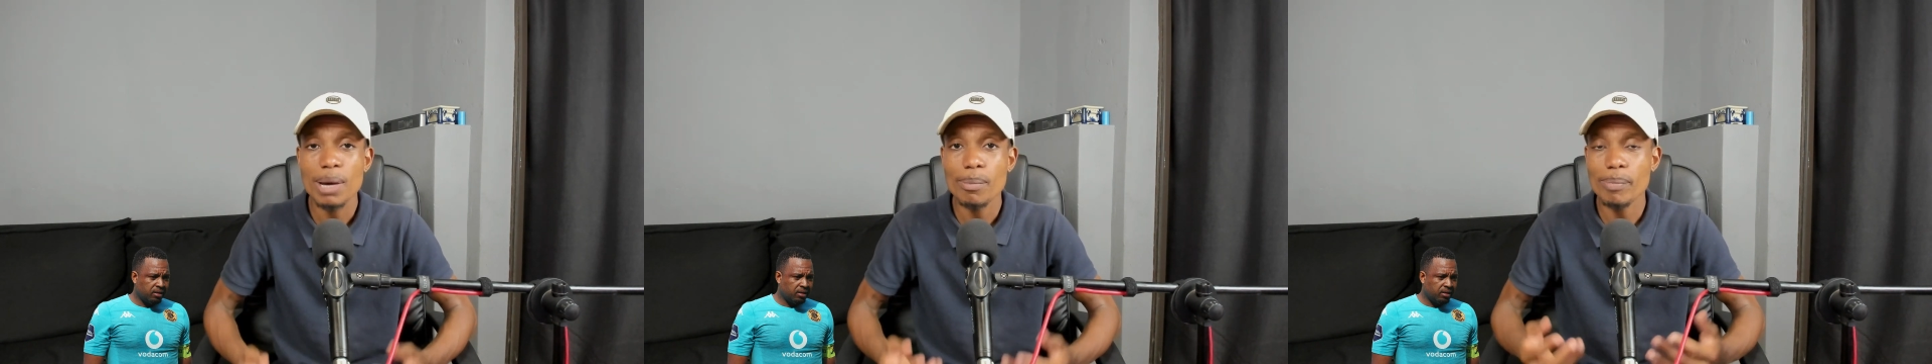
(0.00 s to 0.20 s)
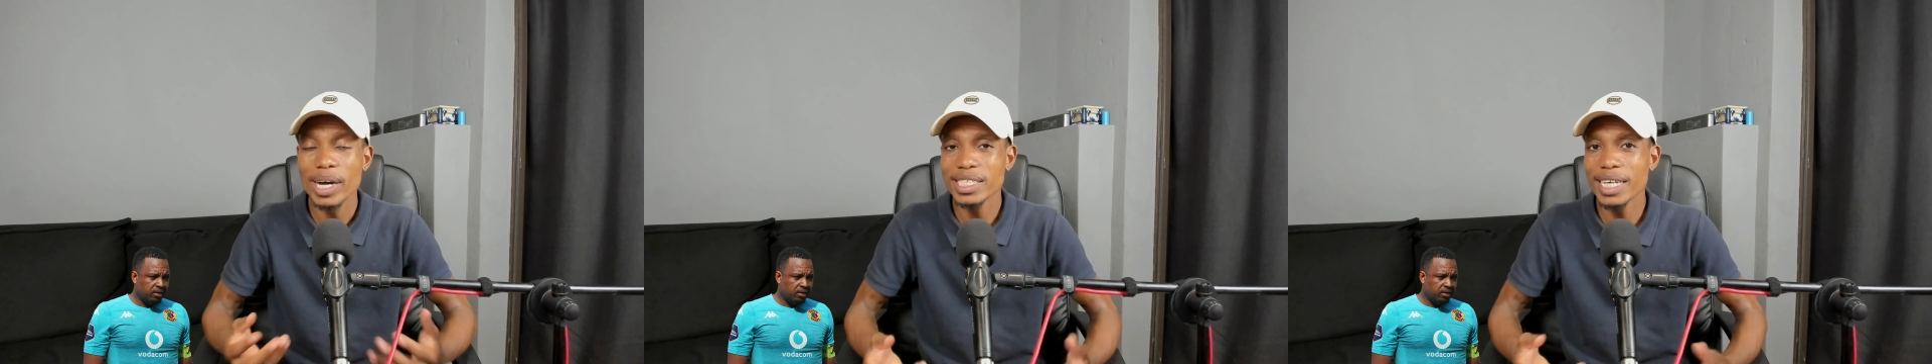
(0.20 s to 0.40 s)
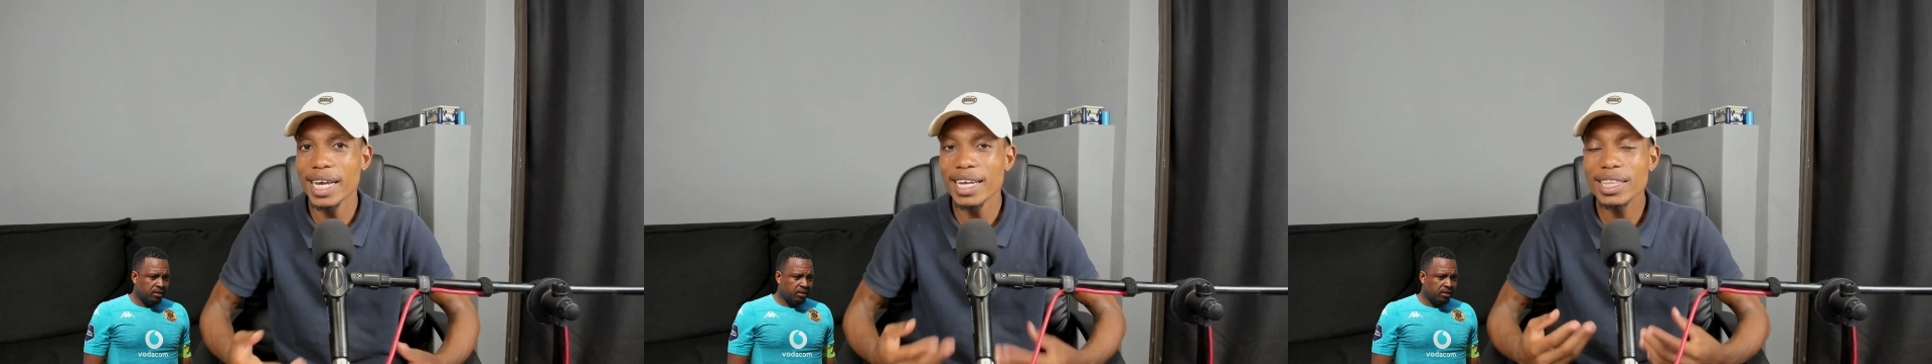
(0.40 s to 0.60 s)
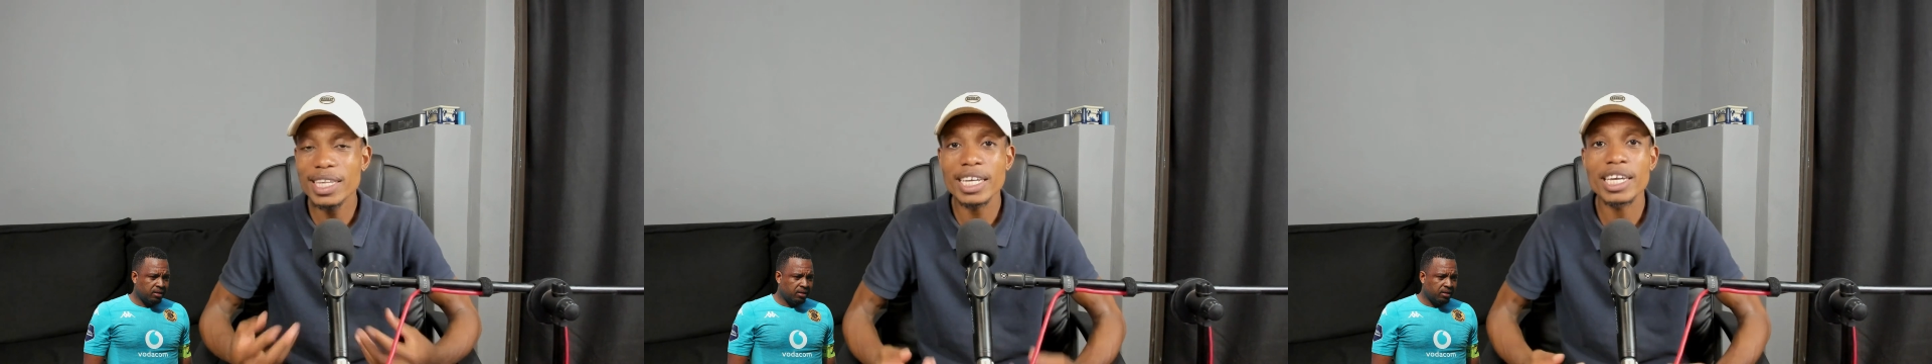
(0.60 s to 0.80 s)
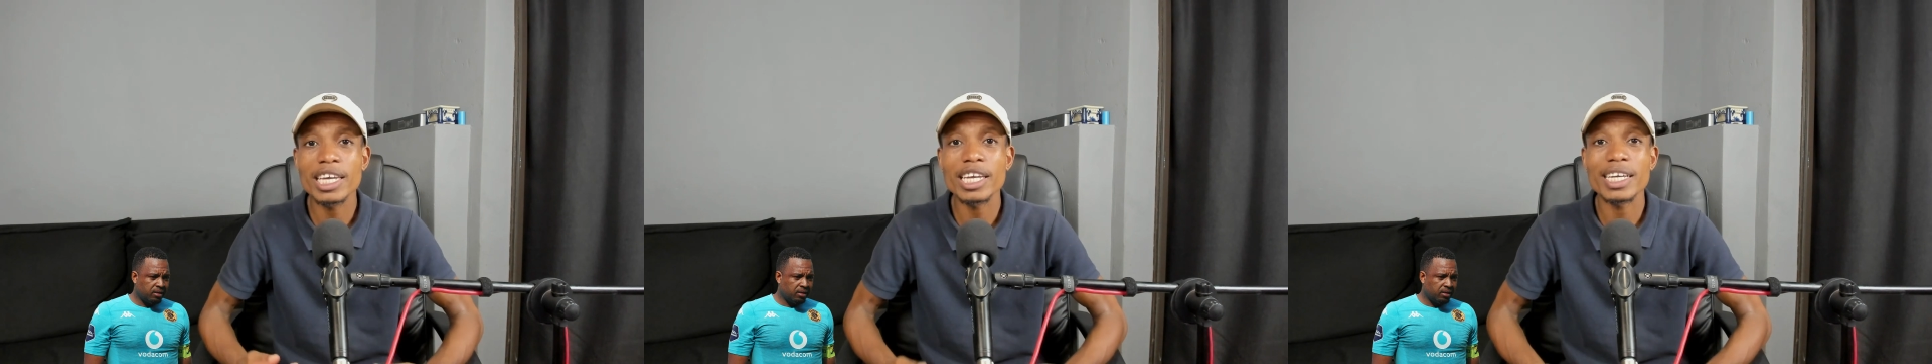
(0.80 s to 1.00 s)
but I
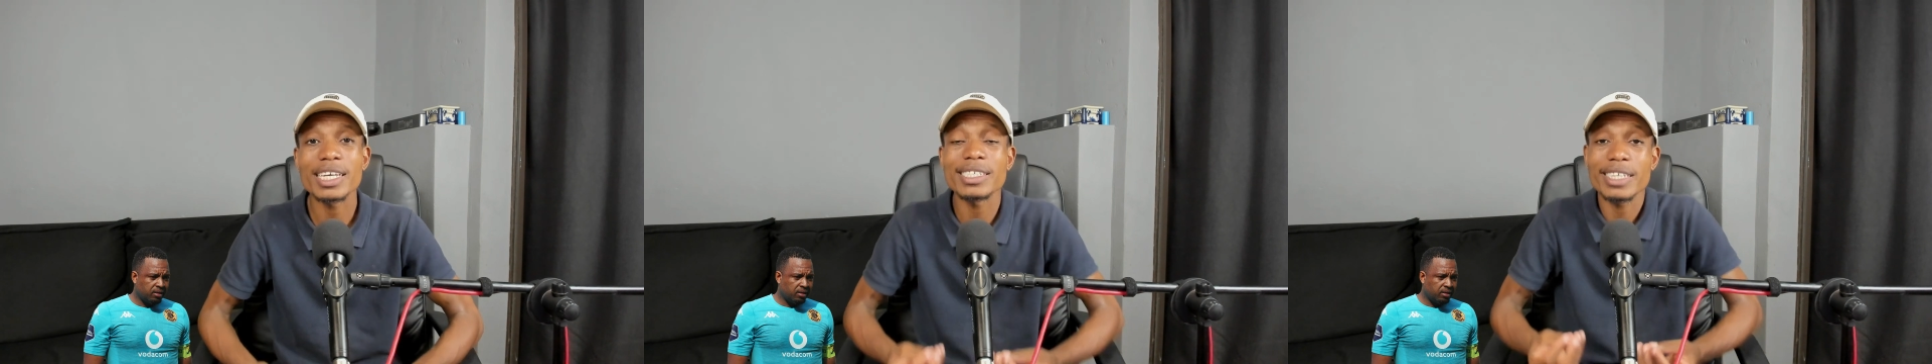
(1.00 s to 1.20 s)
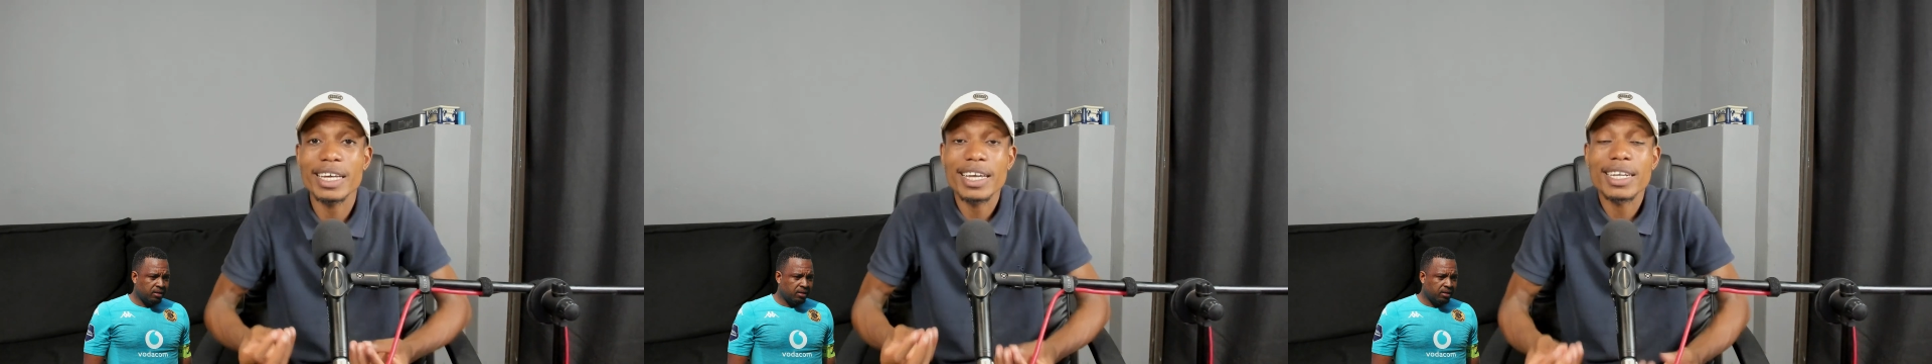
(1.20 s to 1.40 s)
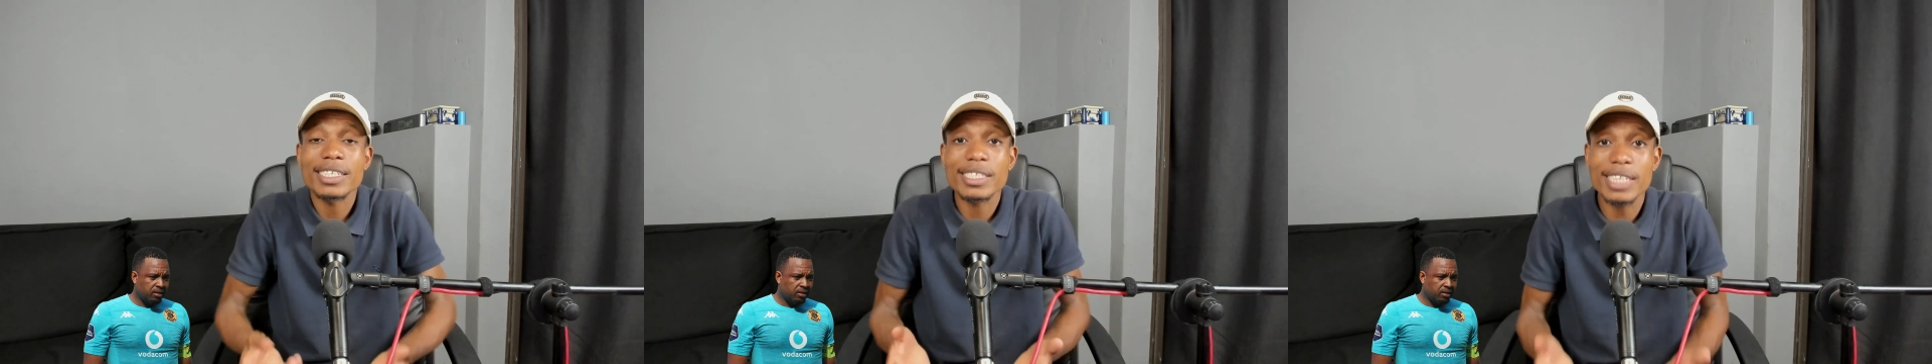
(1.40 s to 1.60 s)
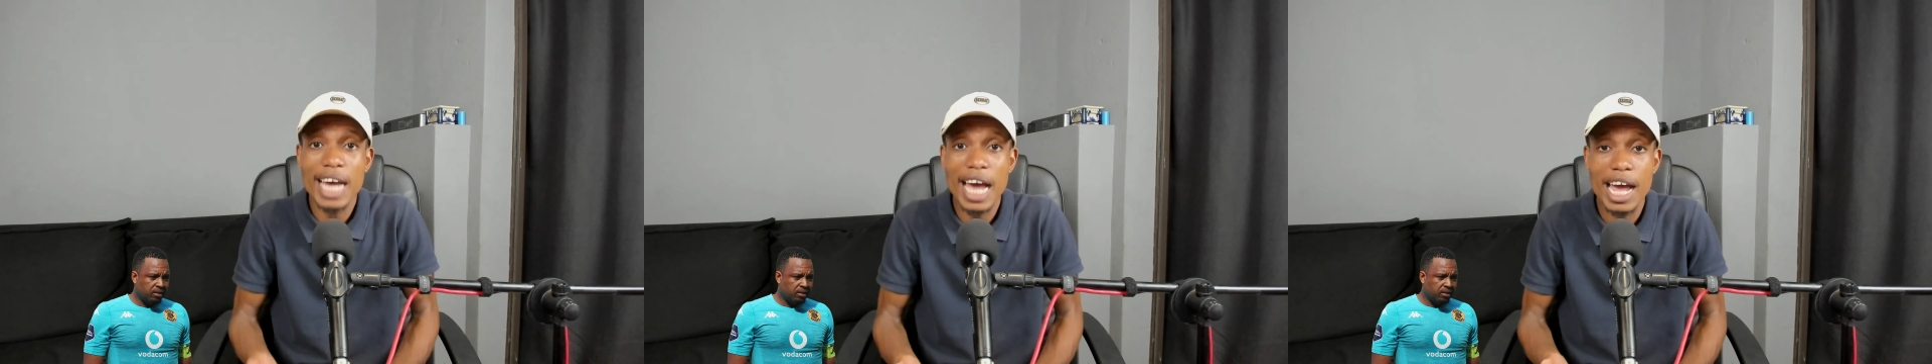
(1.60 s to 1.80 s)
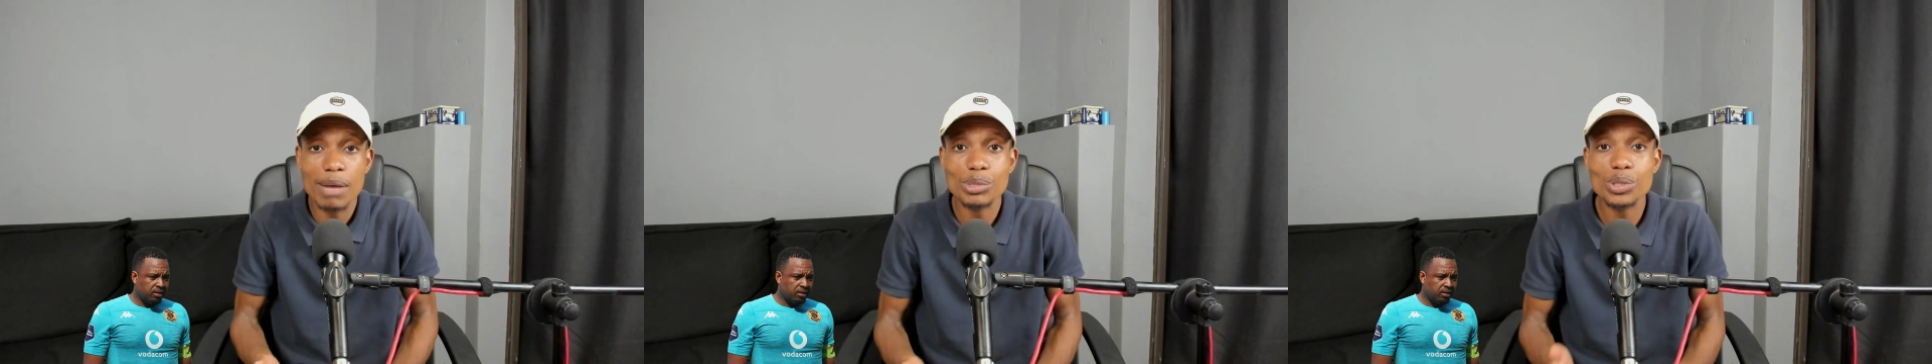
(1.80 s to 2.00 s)
think he is, it is
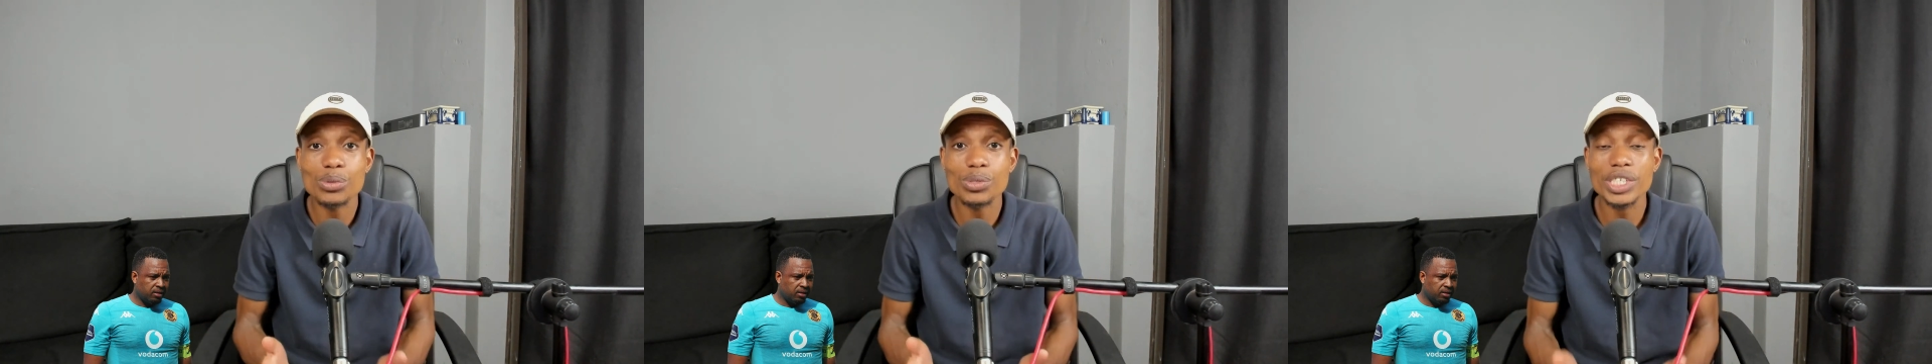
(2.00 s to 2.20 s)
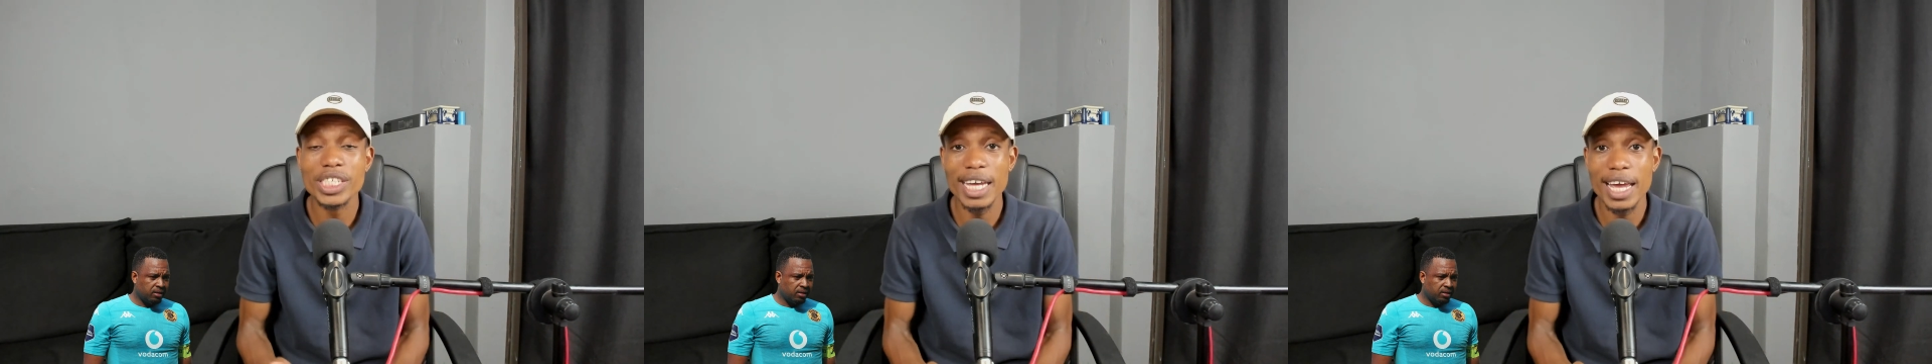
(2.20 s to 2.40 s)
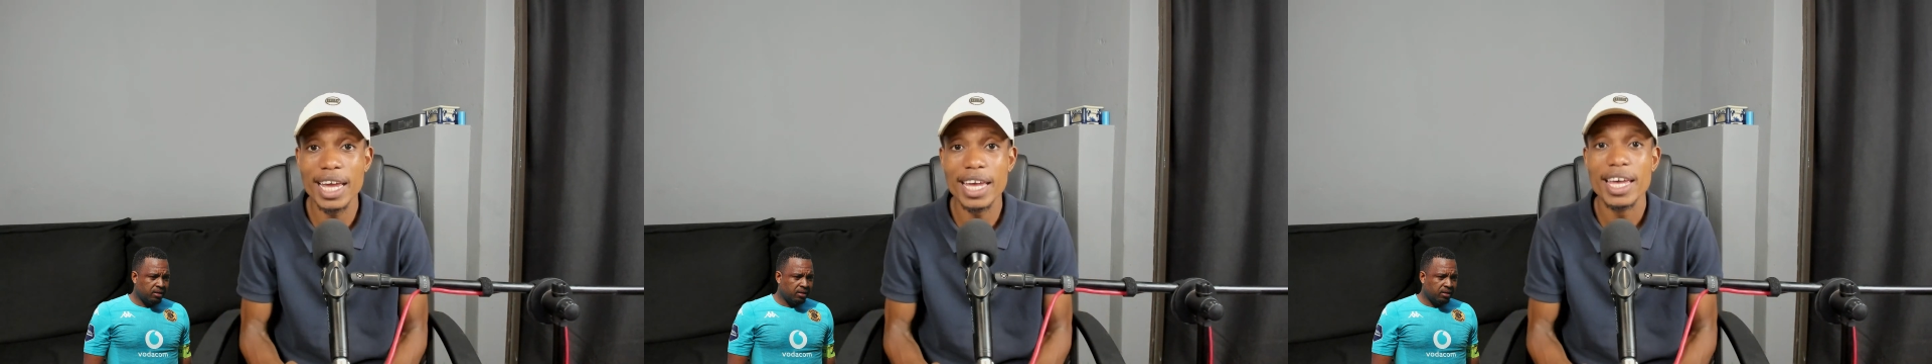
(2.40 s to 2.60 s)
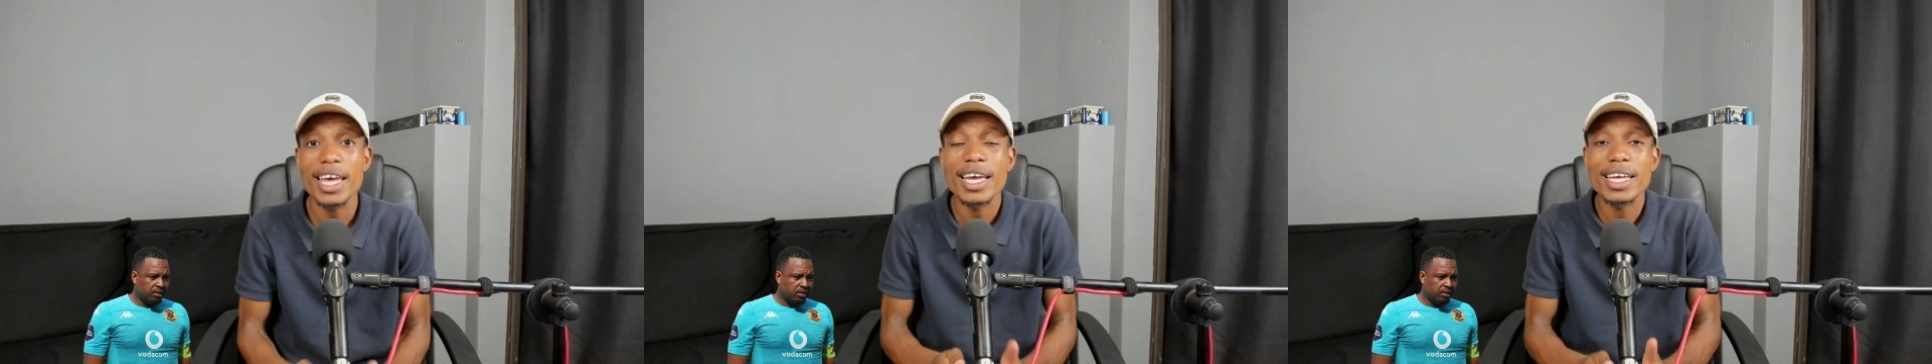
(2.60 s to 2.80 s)
time to share